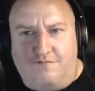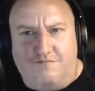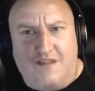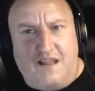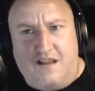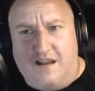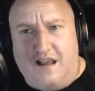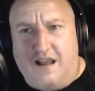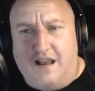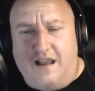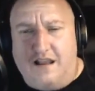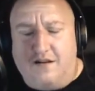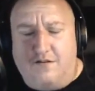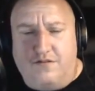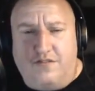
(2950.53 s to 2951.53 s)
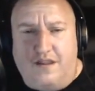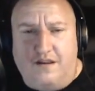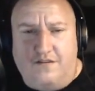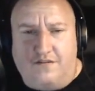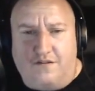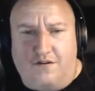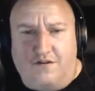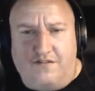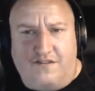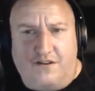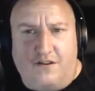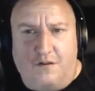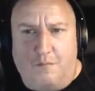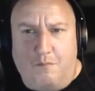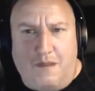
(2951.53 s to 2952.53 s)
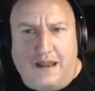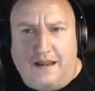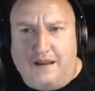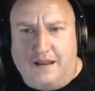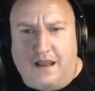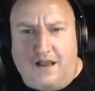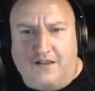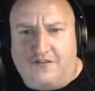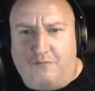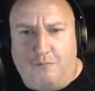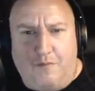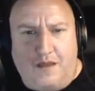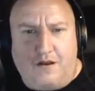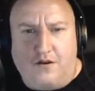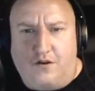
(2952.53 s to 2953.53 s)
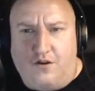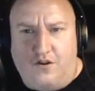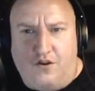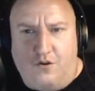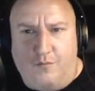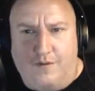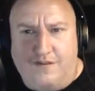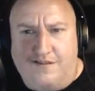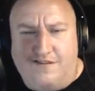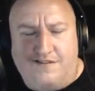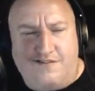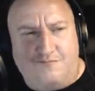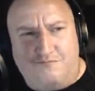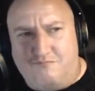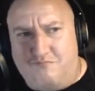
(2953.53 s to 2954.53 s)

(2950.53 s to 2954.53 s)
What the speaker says: No, I don't think so. Is it going to make us better humans?